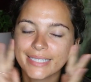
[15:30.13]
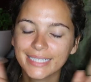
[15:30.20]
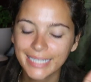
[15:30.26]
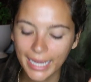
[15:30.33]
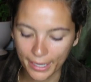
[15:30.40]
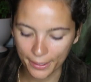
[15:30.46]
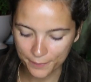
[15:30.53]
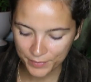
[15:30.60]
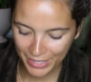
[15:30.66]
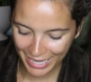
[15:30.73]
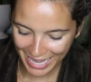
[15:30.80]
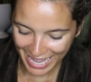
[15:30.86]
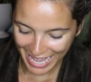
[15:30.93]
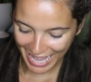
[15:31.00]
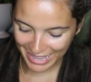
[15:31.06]
Yeah.
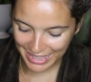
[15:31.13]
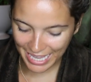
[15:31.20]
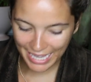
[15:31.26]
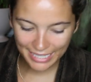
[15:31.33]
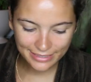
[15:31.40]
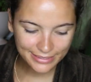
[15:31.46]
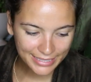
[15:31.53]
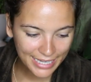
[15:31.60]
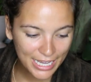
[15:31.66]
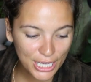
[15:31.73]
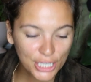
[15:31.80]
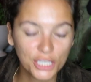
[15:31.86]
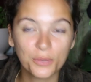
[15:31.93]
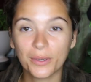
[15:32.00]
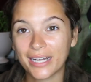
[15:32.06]
And then
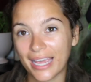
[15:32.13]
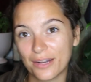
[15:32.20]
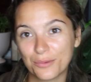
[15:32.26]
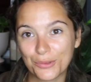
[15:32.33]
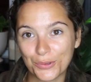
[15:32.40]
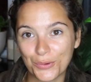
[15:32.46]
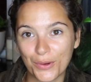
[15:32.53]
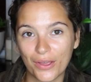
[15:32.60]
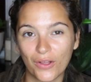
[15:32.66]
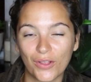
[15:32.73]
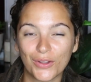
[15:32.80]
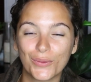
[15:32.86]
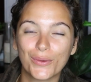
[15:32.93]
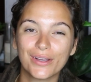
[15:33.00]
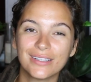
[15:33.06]
you want to end with an oil.
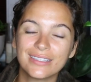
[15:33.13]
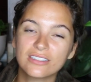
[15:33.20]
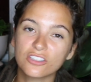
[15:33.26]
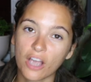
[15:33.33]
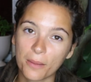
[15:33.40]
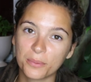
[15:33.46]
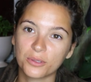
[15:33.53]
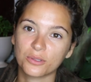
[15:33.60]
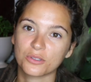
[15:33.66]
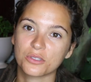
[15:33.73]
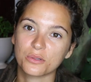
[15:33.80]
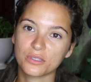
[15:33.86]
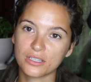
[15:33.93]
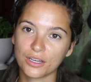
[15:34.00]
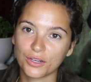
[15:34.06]
An oil is topical,
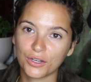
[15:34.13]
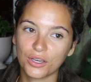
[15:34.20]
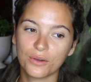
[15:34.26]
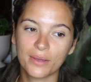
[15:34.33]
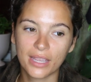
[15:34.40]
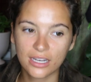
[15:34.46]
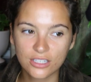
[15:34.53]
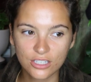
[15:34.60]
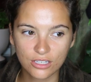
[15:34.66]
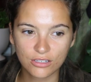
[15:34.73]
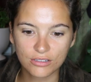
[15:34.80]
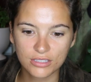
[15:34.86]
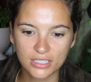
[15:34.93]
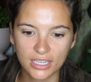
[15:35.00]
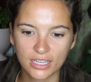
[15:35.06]
so it's not going to go into
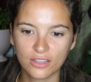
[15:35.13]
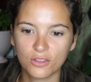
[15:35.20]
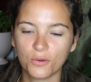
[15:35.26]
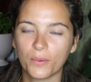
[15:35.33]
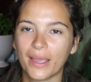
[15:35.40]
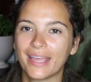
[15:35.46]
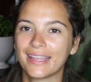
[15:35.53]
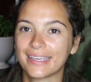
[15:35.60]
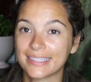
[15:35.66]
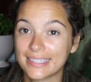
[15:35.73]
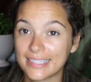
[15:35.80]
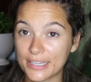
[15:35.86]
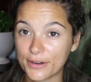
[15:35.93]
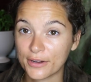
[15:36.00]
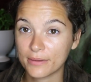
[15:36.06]
your skin the way a
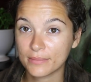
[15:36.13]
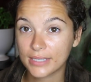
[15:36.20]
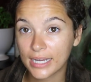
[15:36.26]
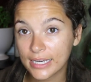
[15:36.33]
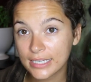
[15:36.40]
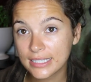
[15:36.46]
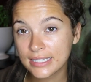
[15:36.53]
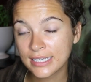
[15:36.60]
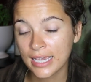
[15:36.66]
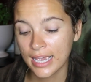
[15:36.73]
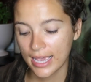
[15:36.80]
serum does.